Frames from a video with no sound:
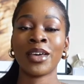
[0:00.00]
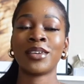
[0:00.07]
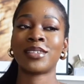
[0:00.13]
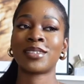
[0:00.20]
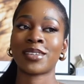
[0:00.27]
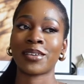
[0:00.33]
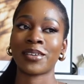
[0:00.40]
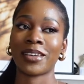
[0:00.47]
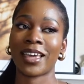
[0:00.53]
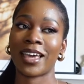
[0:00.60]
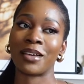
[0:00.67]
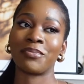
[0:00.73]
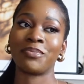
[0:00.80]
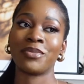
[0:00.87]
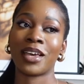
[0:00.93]
So
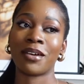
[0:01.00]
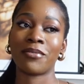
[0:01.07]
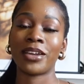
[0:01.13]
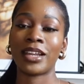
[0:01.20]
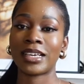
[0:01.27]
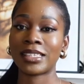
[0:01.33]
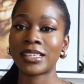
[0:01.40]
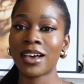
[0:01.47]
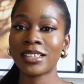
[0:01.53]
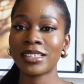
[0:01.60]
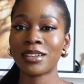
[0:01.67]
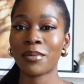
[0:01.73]
yeah, I'm really excited